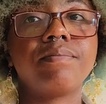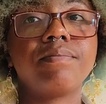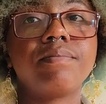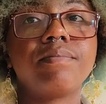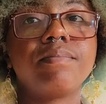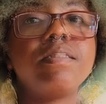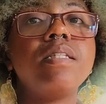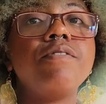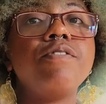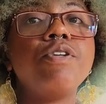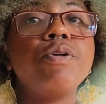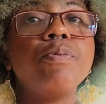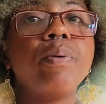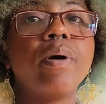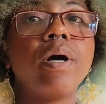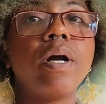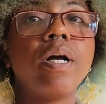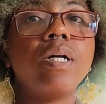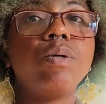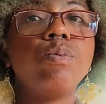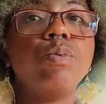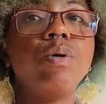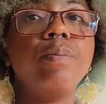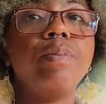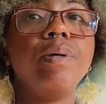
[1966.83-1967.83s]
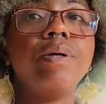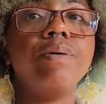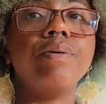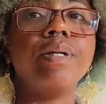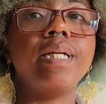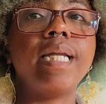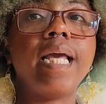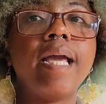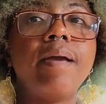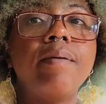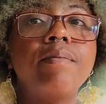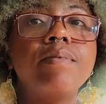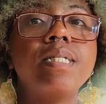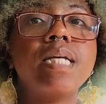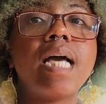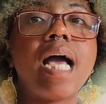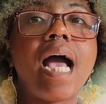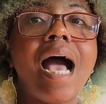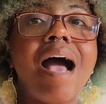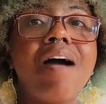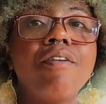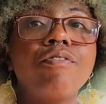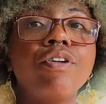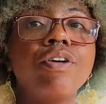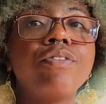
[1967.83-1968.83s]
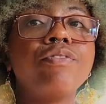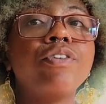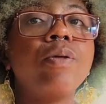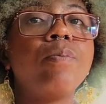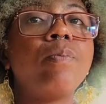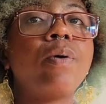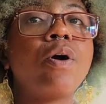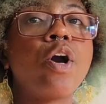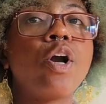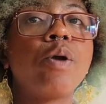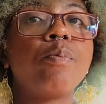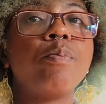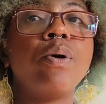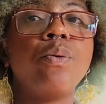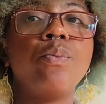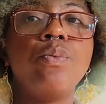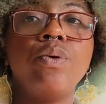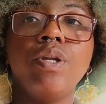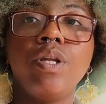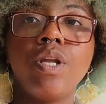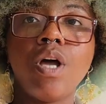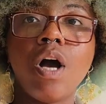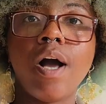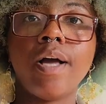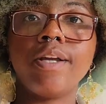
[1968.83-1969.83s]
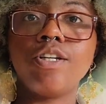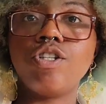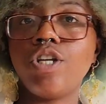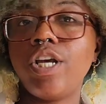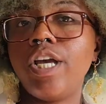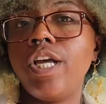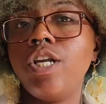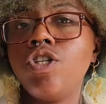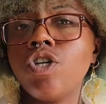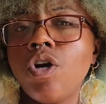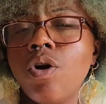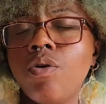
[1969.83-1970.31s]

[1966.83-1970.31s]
Seaview Park will be renamed Africville Park, but will not change